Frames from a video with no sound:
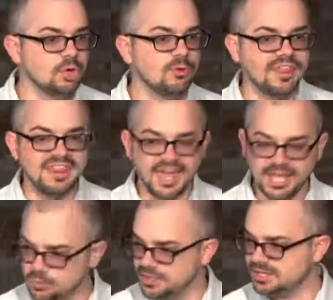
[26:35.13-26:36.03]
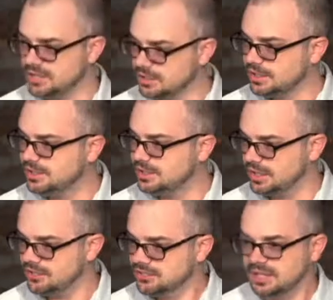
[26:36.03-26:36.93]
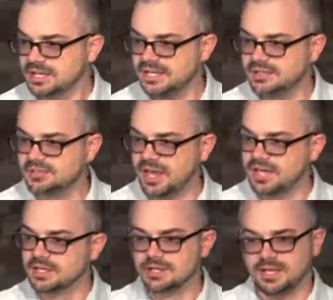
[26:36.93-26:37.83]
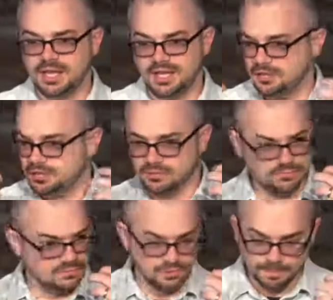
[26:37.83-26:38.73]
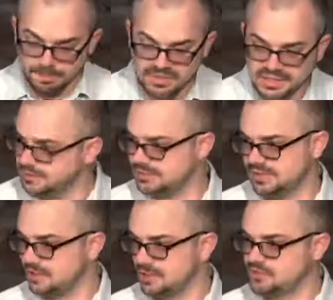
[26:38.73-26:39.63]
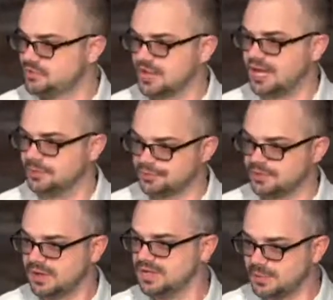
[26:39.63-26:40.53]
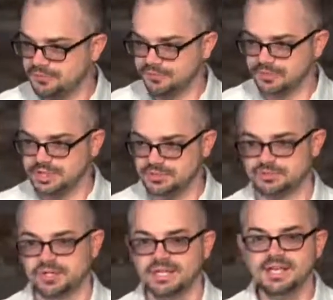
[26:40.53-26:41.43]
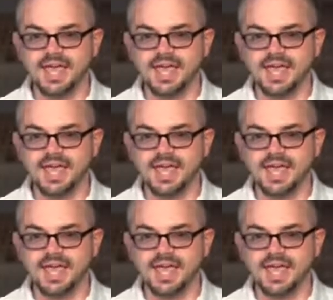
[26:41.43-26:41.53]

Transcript: What they would hear in this is a military-style triumphal entry.